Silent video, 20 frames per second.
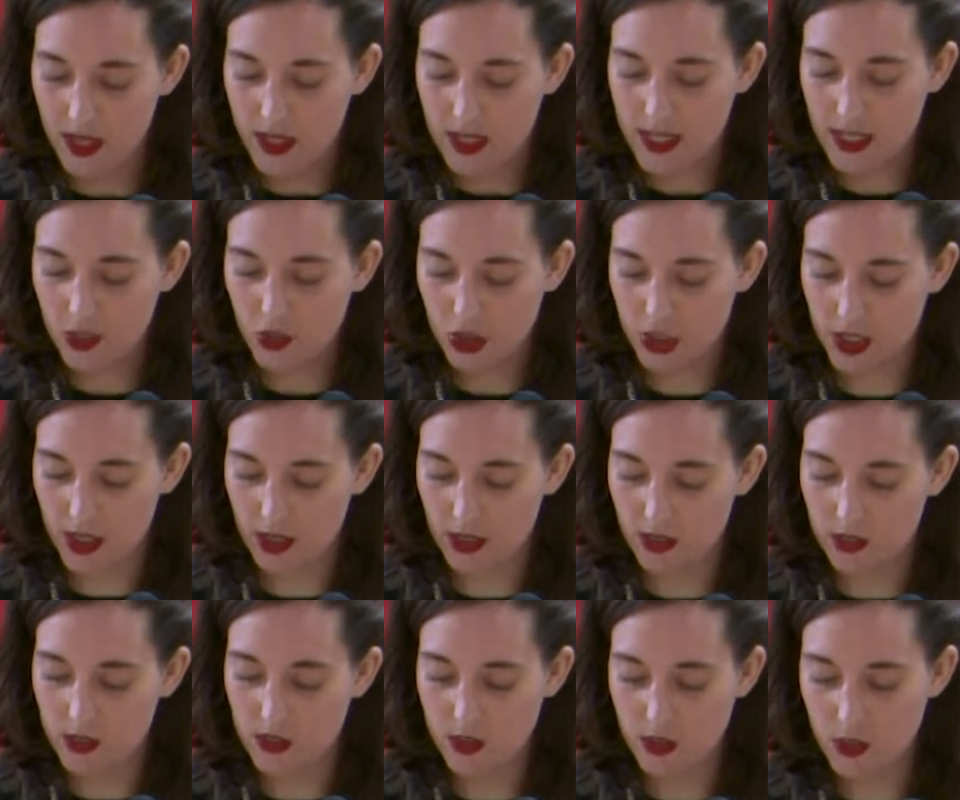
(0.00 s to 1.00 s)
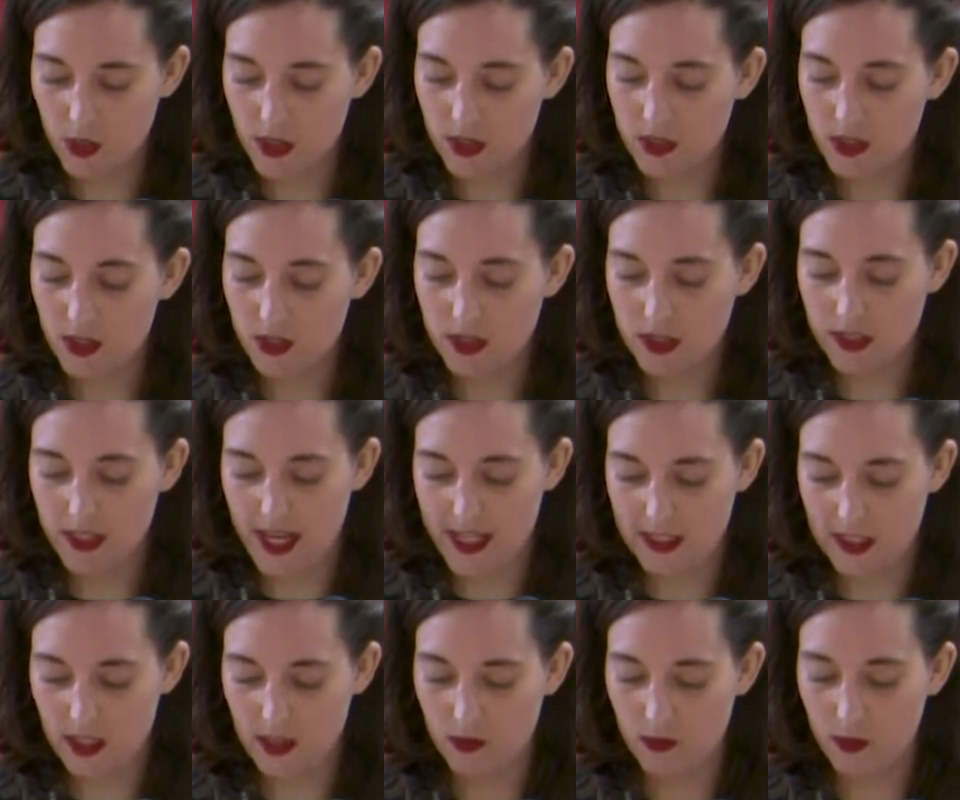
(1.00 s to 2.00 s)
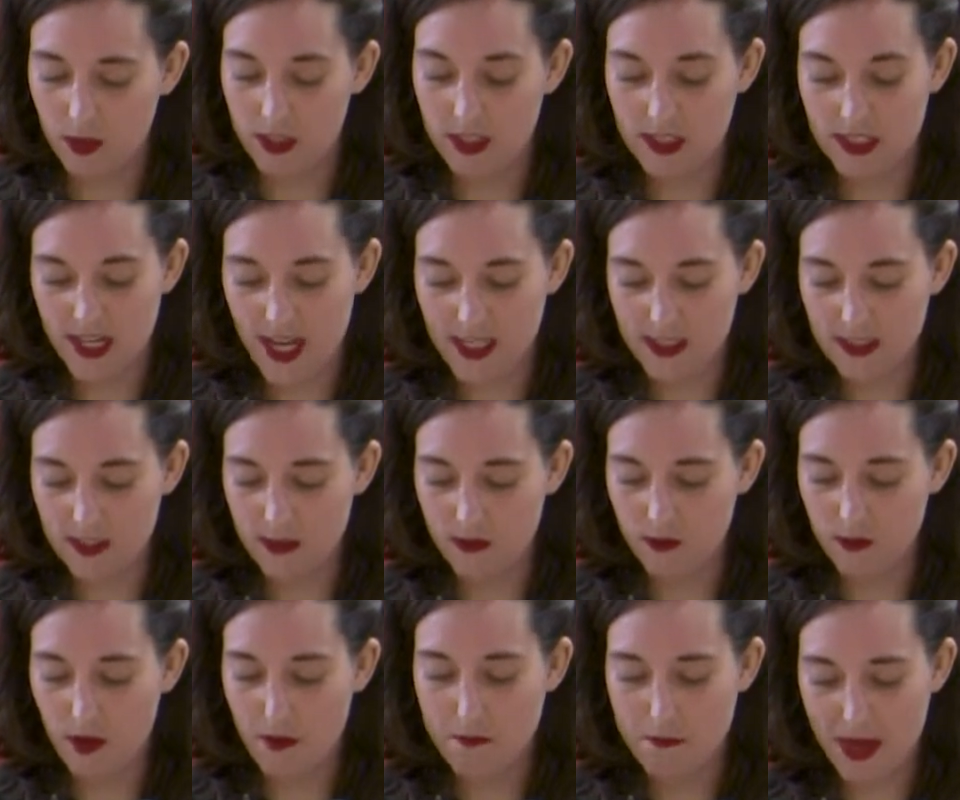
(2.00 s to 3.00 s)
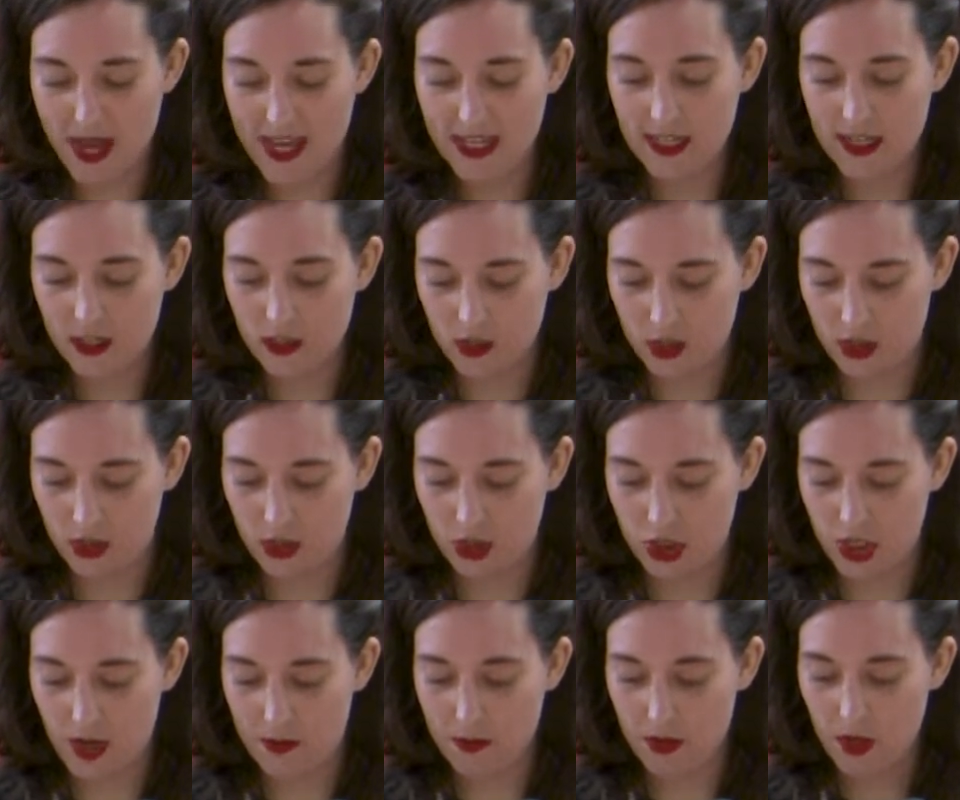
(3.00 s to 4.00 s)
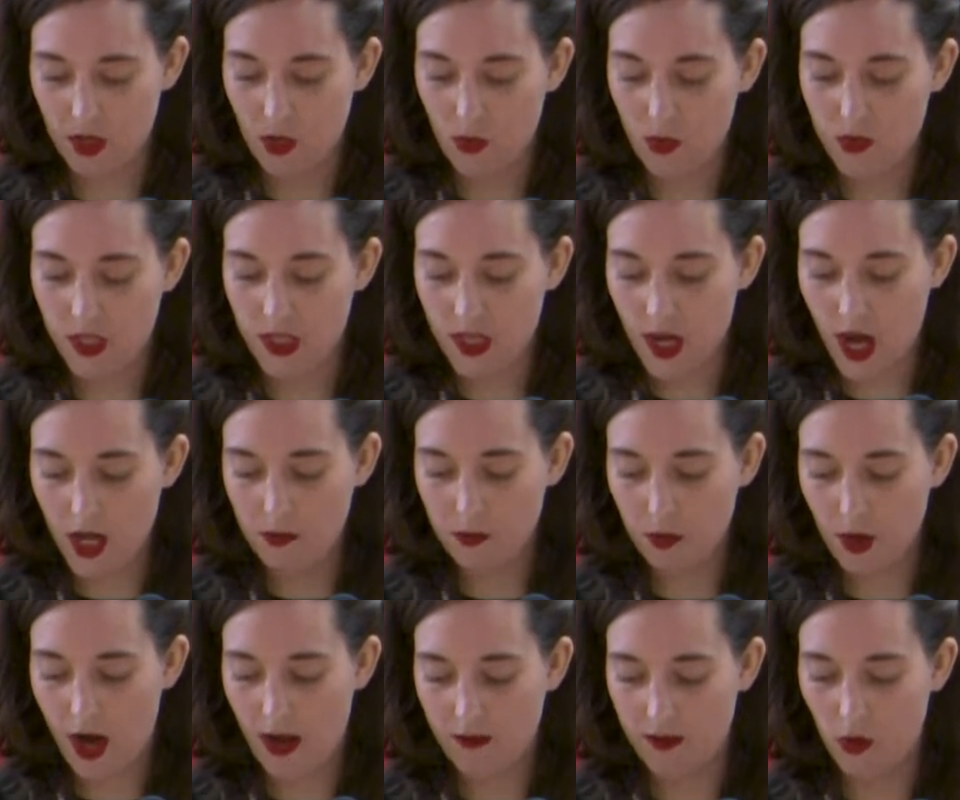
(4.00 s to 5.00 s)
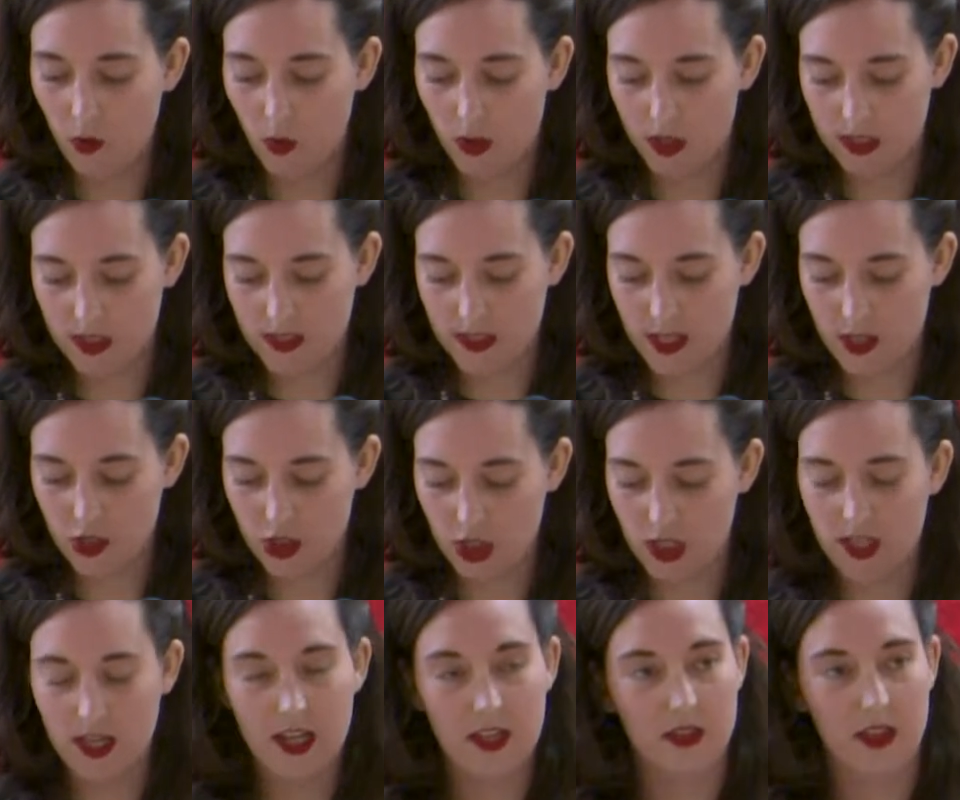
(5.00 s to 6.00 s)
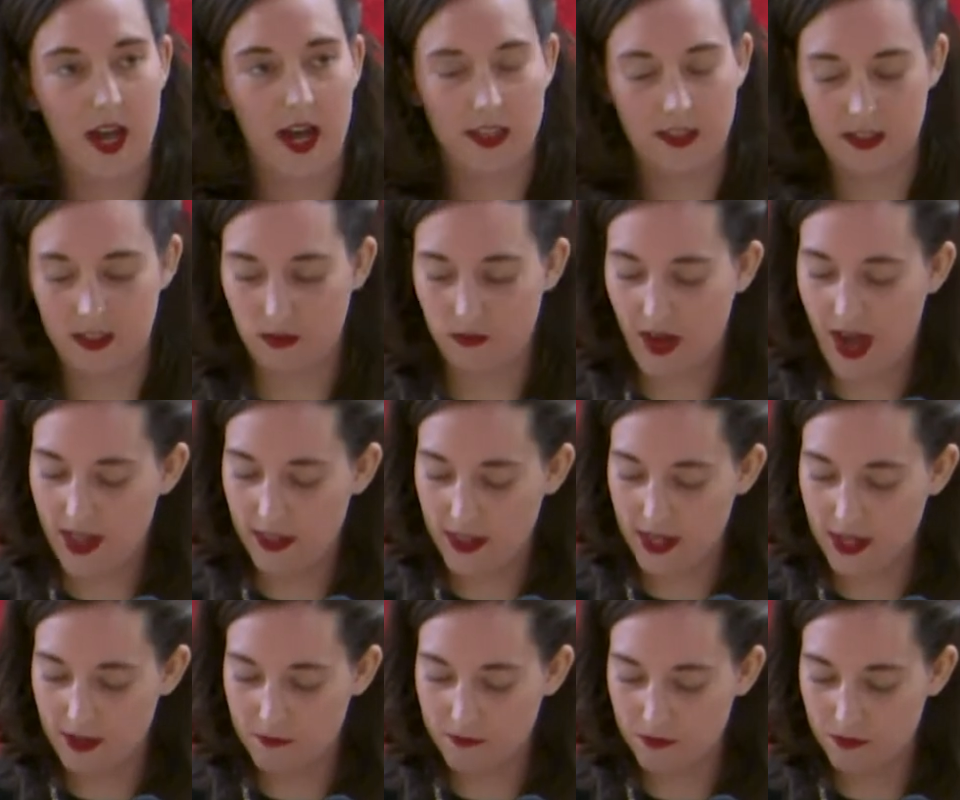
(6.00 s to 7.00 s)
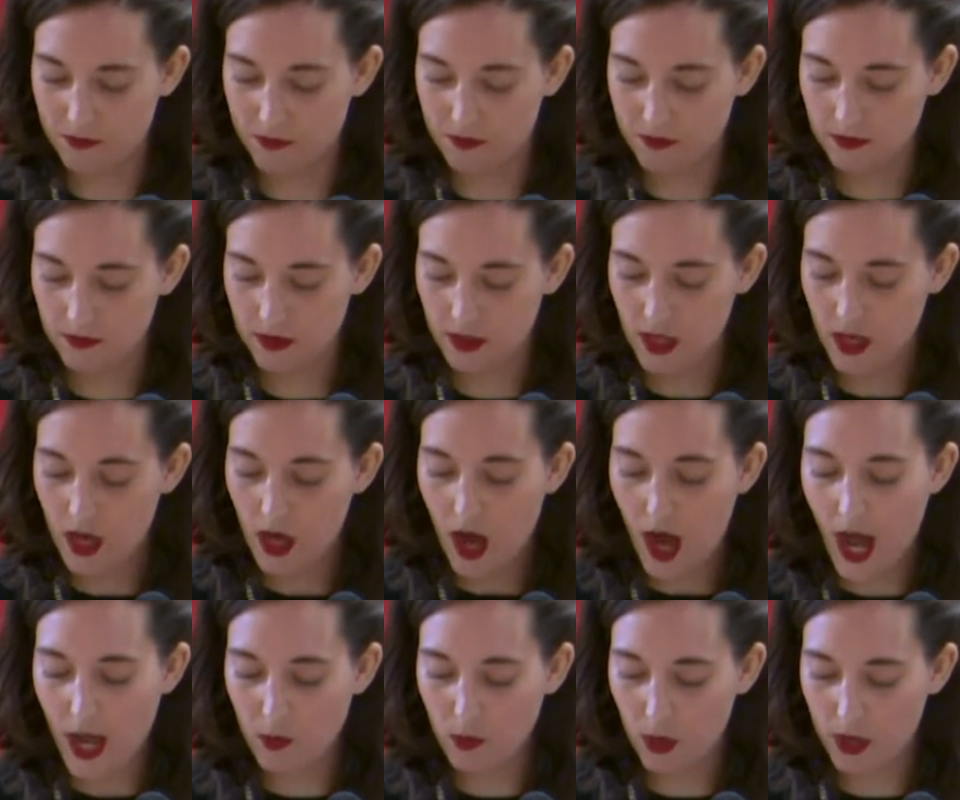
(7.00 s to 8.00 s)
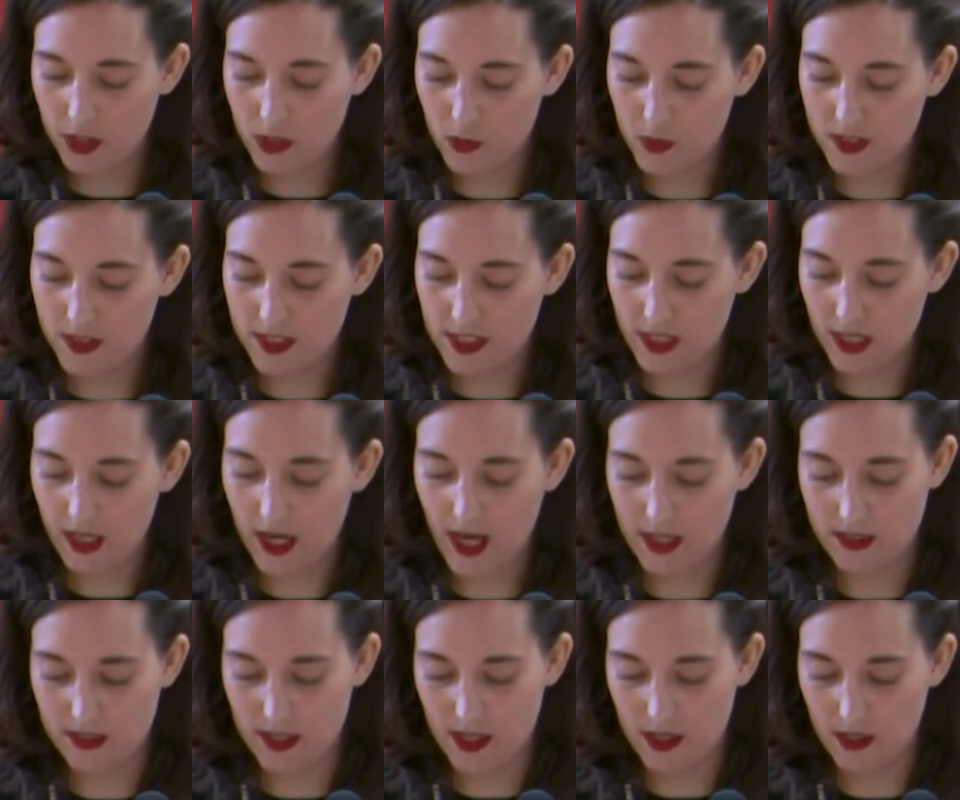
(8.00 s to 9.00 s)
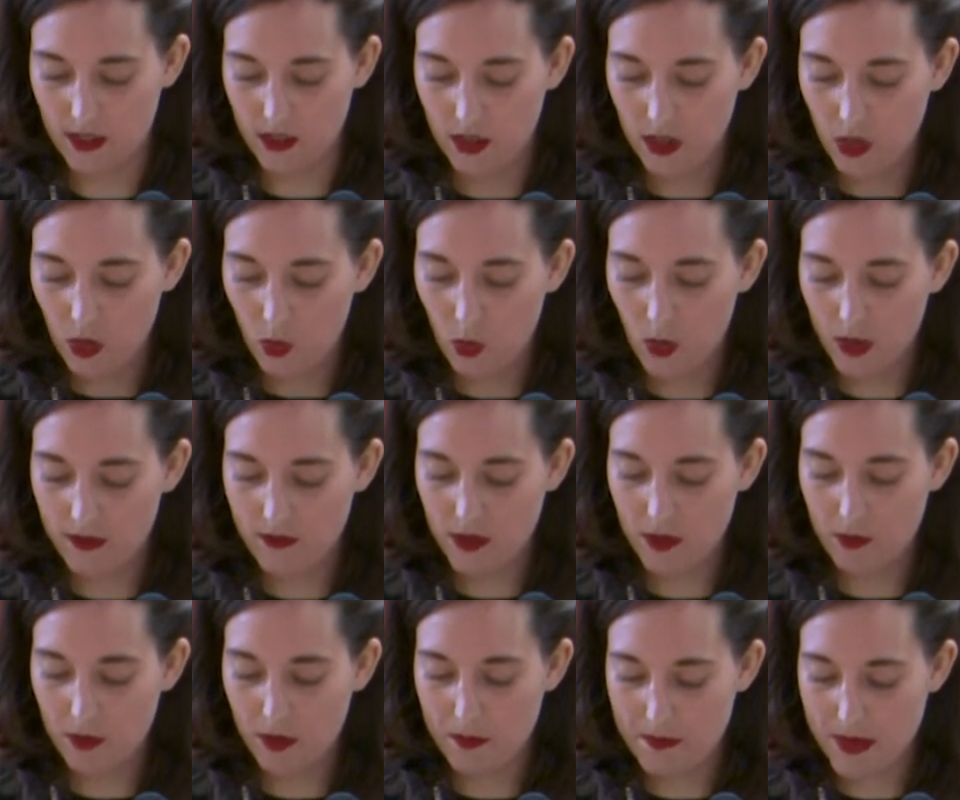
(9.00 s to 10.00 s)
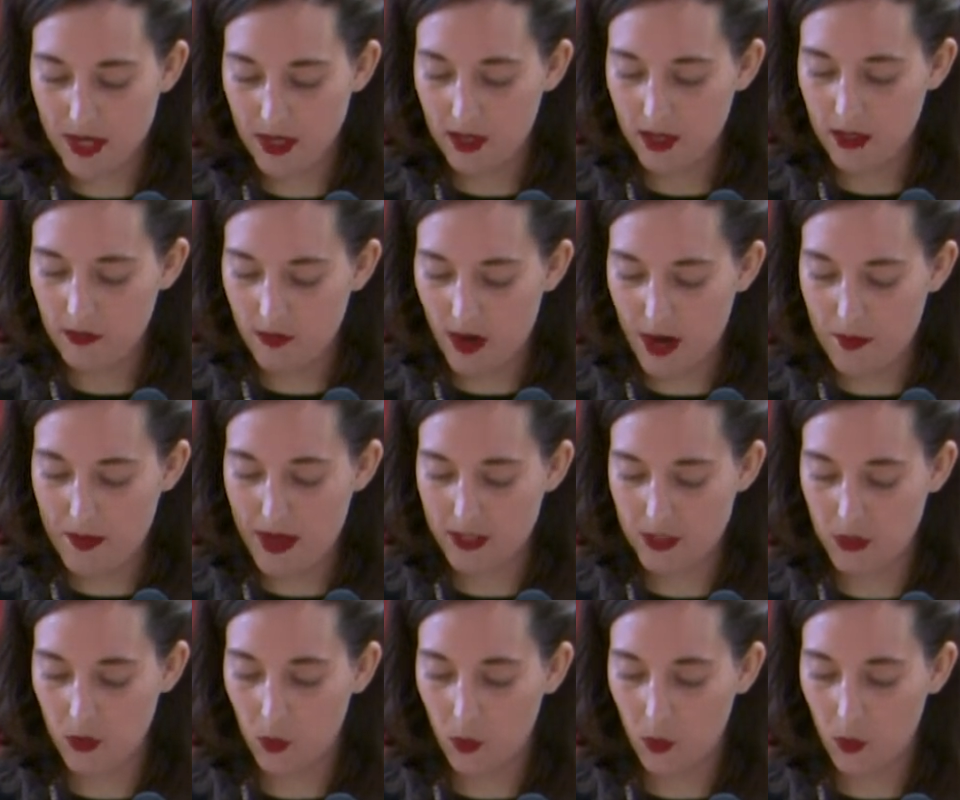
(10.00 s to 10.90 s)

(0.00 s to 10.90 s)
Each year, students are selected for an intensive, paid internship with a nonprofit organization in the Hudson Valley. I worked with Scenic Hudson, one of the premier environmental